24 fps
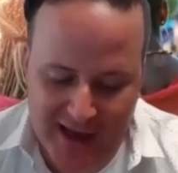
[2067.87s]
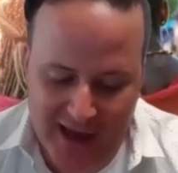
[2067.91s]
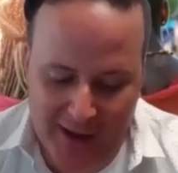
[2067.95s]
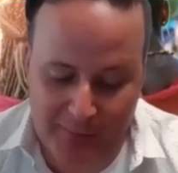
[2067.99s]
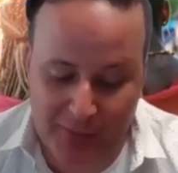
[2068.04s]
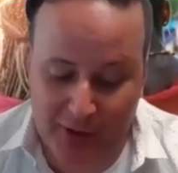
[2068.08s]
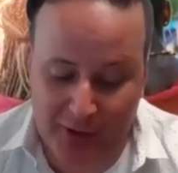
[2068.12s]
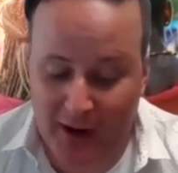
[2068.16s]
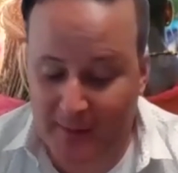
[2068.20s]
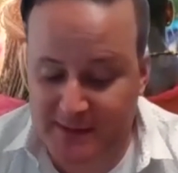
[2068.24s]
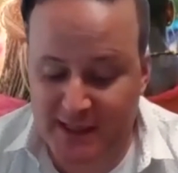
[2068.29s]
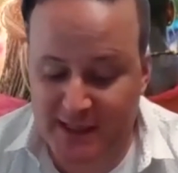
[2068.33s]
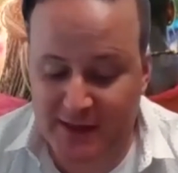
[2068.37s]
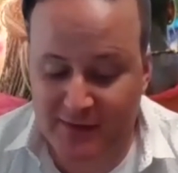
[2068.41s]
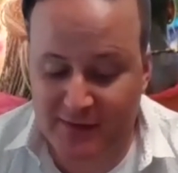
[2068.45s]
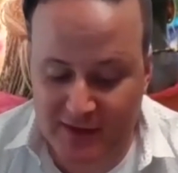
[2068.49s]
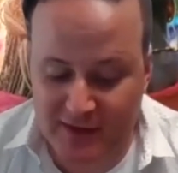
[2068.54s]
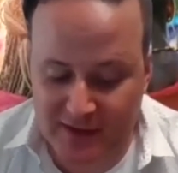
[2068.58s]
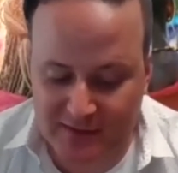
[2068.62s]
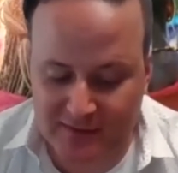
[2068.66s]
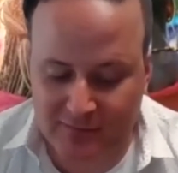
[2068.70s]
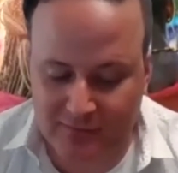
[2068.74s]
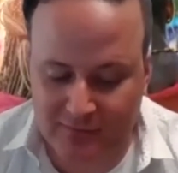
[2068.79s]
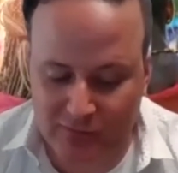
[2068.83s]
and perhaps
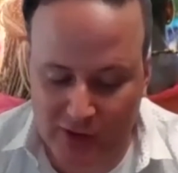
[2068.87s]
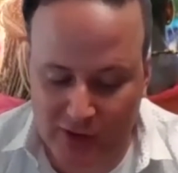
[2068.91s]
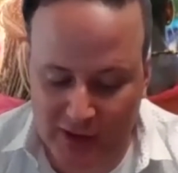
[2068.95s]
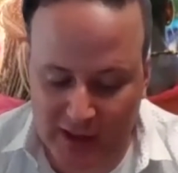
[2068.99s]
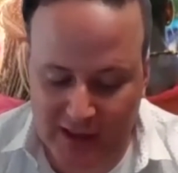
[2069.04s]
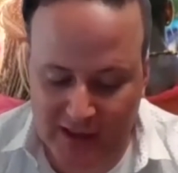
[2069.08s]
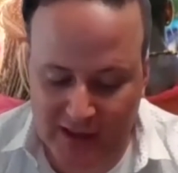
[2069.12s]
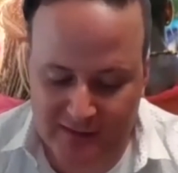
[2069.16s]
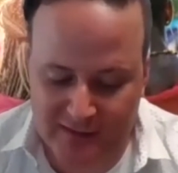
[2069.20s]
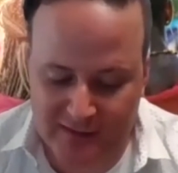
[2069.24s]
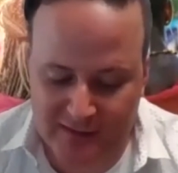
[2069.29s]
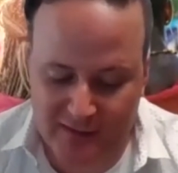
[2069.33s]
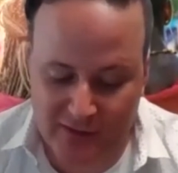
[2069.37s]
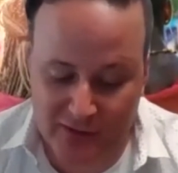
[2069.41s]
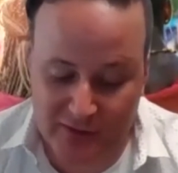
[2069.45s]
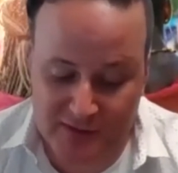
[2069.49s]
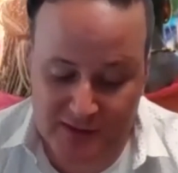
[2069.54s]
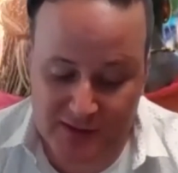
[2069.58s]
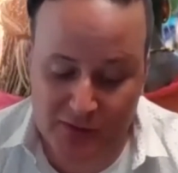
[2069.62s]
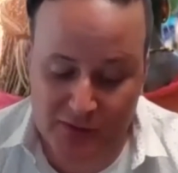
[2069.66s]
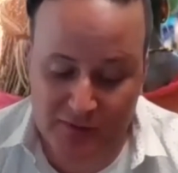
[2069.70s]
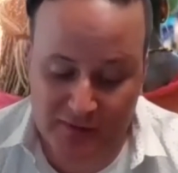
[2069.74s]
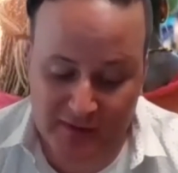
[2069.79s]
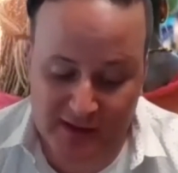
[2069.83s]
even looking at
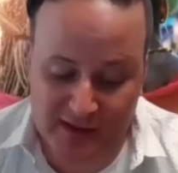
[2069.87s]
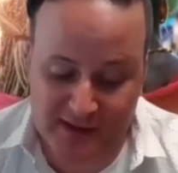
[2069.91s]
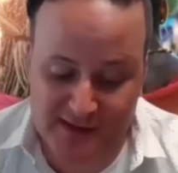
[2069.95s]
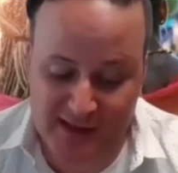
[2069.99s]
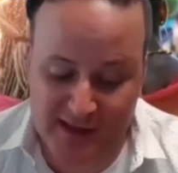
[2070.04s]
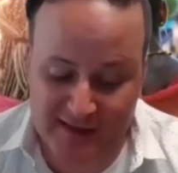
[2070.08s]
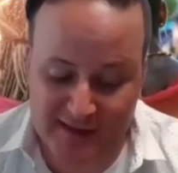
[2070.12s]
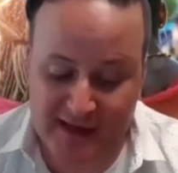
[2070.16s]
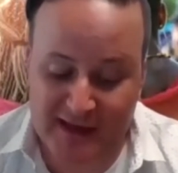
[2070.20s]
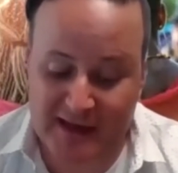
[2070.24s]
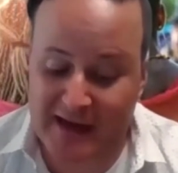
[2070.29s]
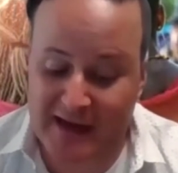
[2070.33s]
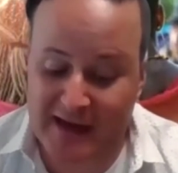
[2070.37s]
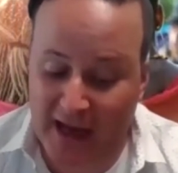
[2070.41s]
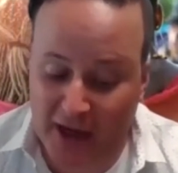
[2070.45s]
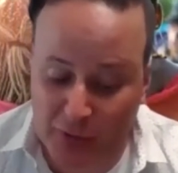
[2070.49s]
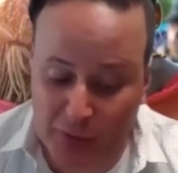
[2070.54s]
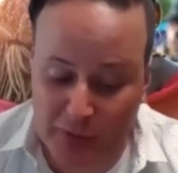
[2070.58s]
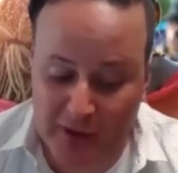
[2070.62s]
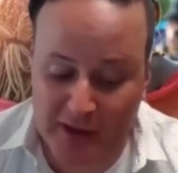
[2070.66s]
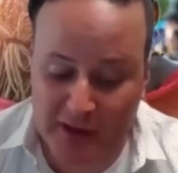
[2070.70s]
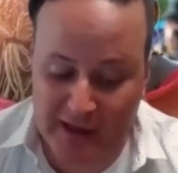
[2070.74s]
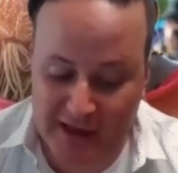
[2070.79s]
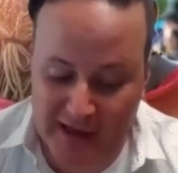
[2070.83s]
certain things like the
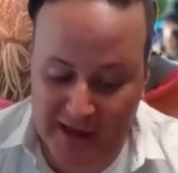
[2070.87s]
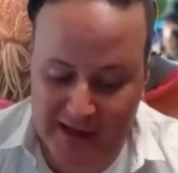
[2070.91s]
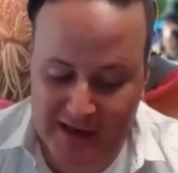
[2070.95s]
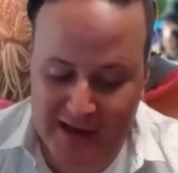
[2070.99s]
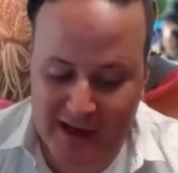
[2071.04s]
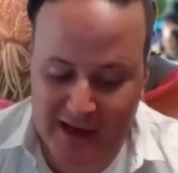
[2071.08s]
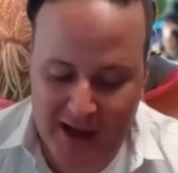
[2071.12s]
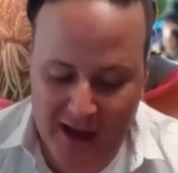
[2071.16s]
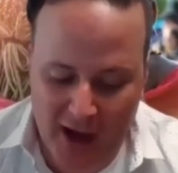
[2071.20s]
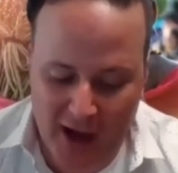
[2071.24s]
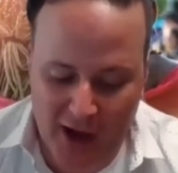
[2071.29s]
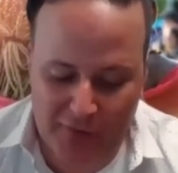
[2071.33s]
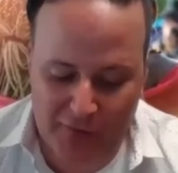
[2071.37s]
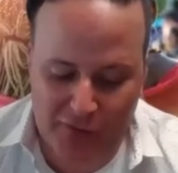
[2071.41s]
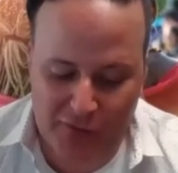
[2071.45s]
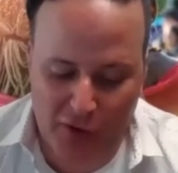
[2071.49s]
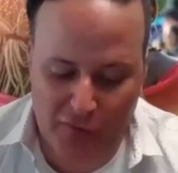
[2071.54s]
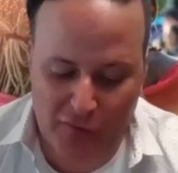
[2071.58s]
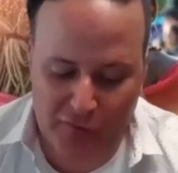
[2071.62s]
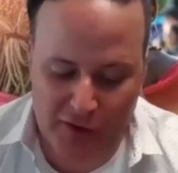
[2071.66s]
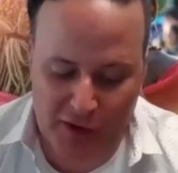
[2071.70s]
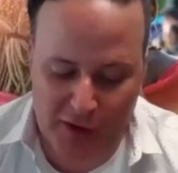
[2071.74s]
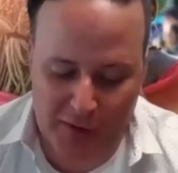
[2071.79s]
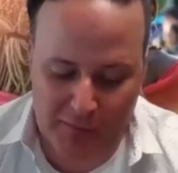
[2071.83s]
inequity of
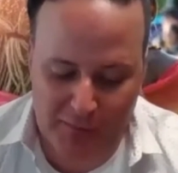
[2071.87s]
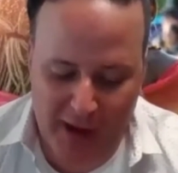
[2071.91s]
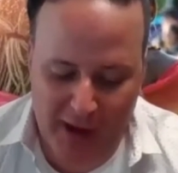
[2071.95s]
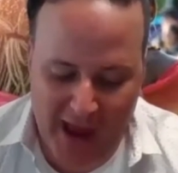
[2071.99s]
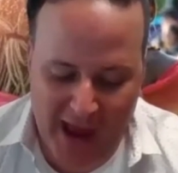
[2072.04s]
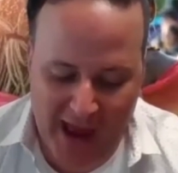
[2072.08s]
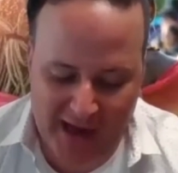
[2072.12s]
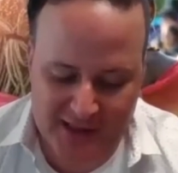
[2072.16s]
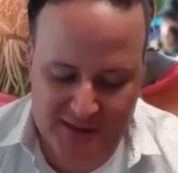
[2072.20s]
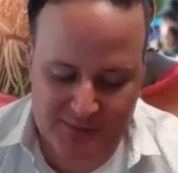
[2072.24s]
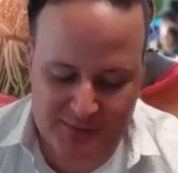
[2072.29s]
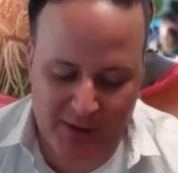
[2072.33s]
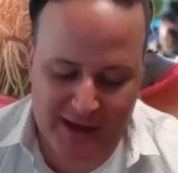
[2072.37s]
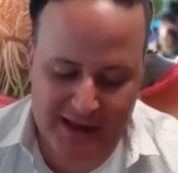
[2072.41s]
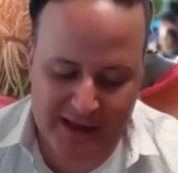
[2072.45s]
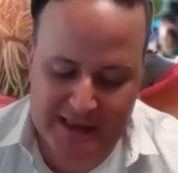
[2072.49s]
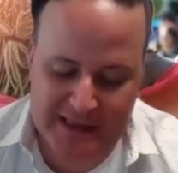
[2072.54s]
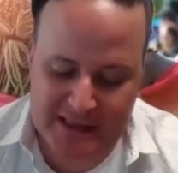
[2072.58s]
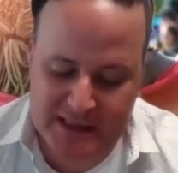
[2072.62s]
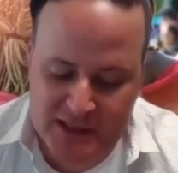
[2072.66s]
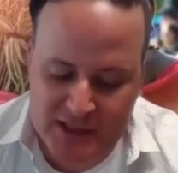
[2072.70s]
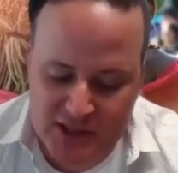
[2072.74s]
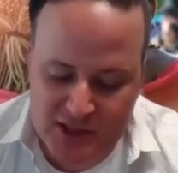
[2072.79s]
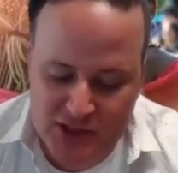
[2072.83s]
COVID impacts by
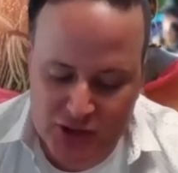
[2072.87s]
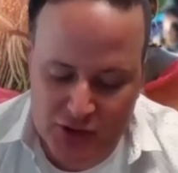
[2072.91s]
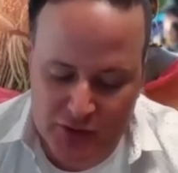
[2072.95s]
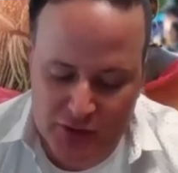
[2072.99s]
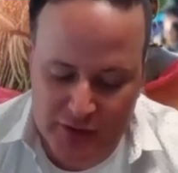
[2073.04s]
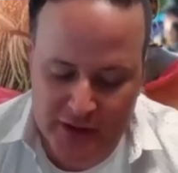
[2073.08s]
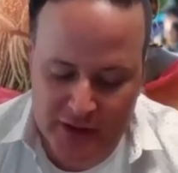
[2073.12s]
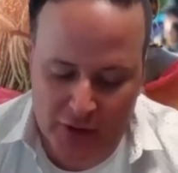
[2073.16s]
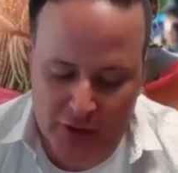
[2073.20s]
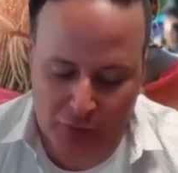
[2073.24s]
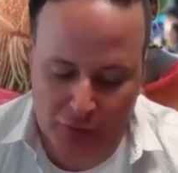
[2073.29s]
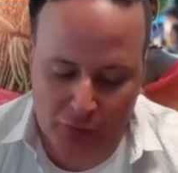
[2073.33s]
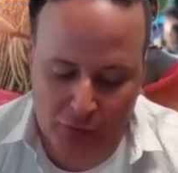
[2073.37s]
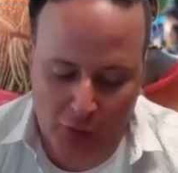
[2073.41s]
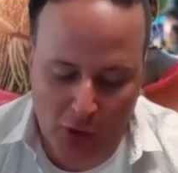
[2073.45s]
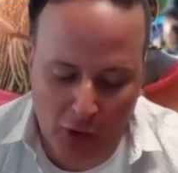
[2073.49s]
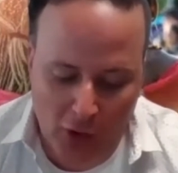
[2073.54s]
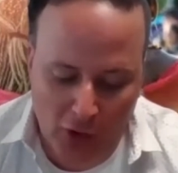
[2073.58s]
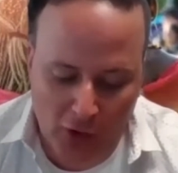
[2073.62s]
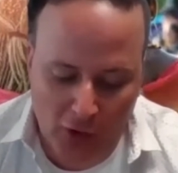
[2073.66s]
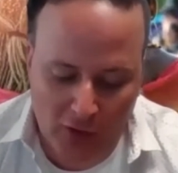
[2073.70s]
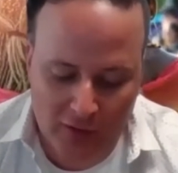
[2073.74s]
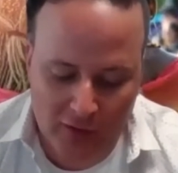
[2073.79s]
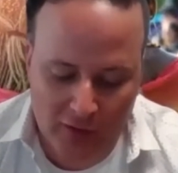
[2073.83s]
industry or
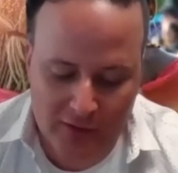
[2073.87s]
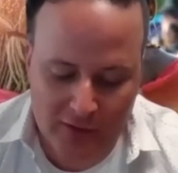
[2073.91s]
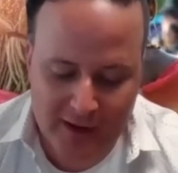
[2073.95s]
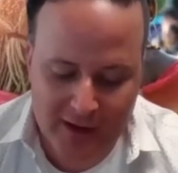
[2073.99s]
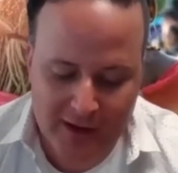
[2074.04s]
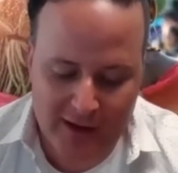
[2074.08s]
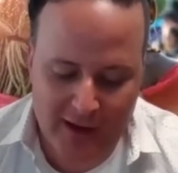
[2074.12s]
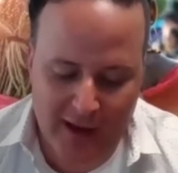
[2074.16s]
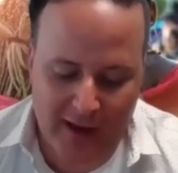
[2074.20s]
role?